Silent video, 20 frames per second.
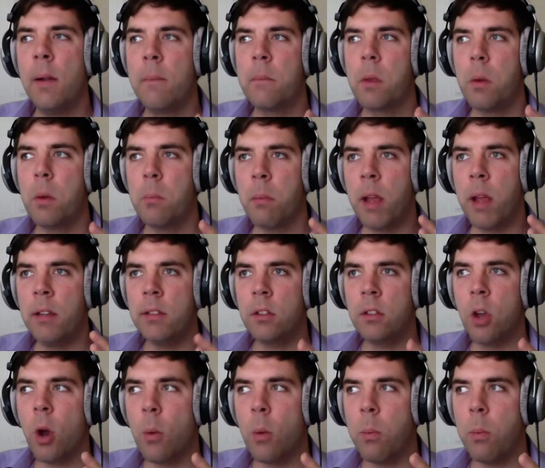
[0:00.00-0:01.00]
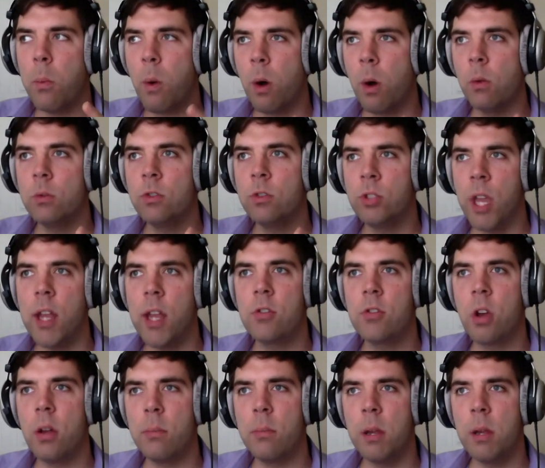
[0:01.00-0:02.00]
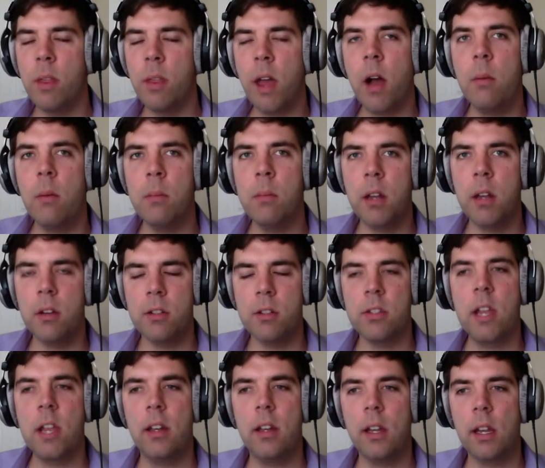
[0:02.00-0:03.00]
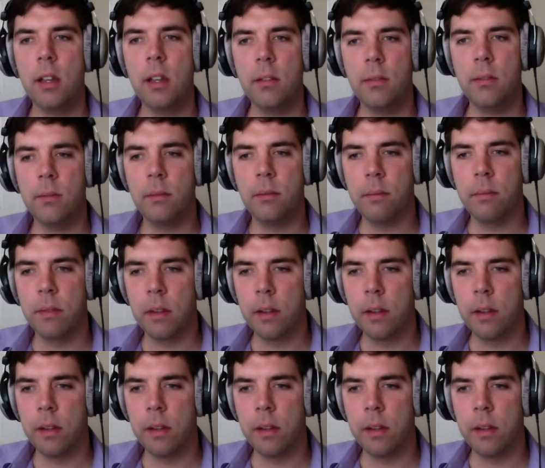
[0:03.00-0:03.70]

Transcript: my scope won't change on me without me understanding it.